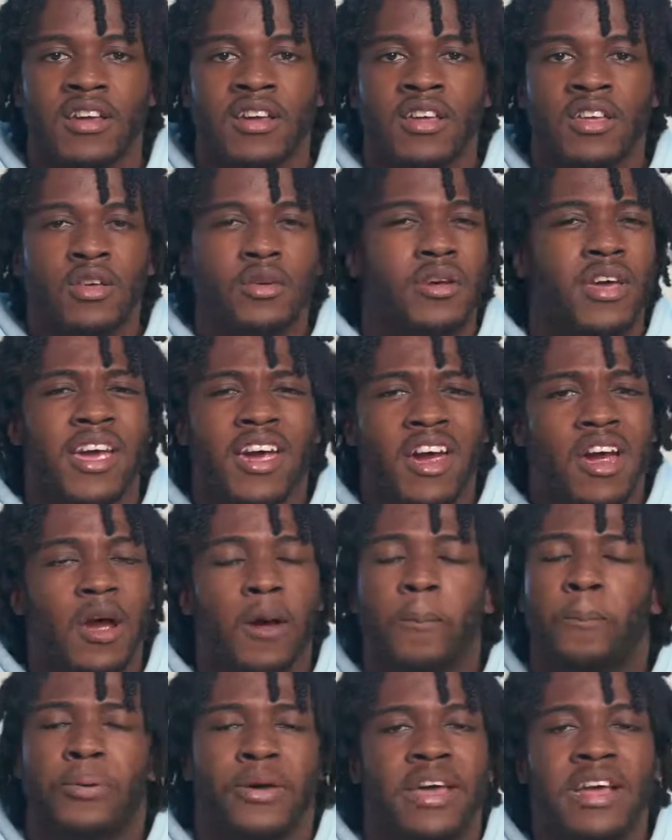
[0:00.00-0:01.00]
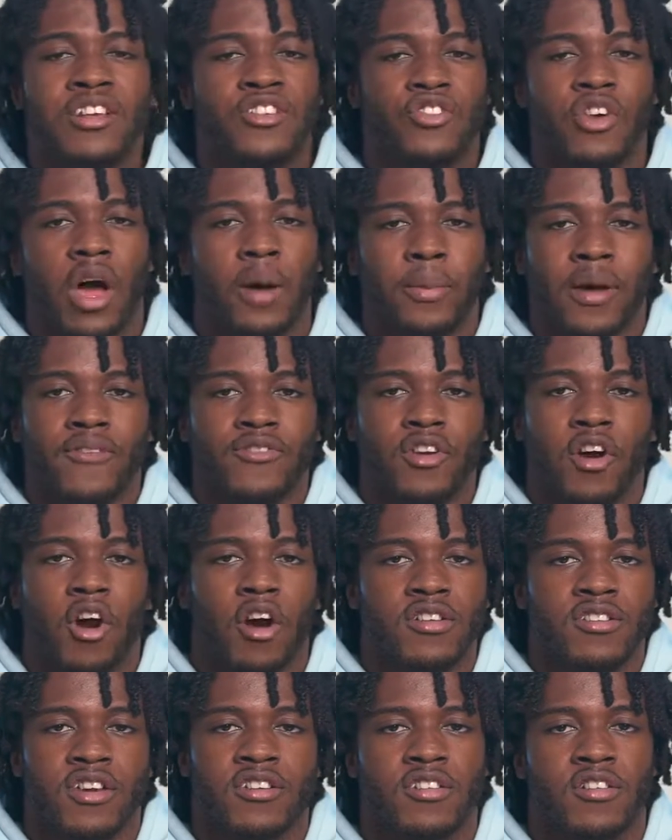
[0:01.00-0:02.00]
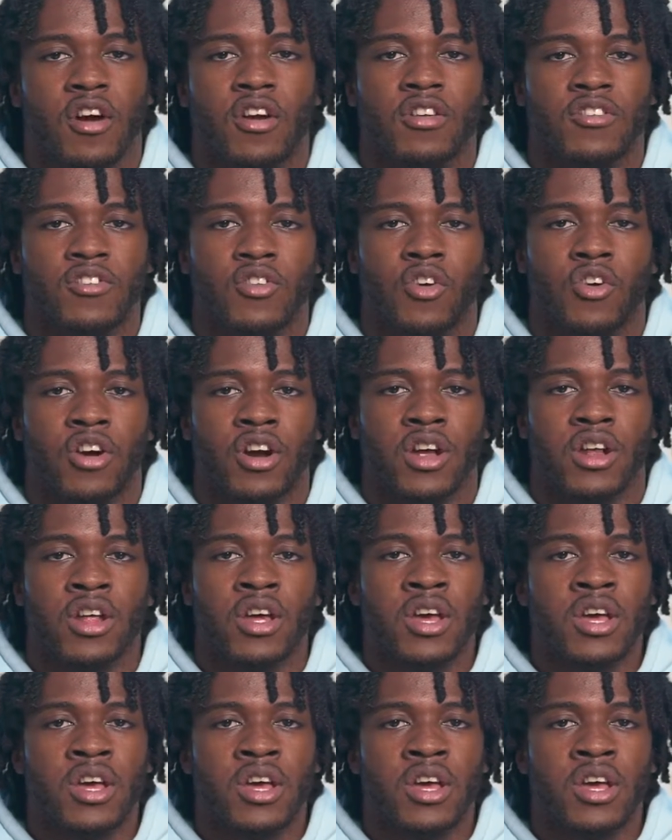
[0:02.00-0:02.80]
You can hear a pin drop after RJ started scoring.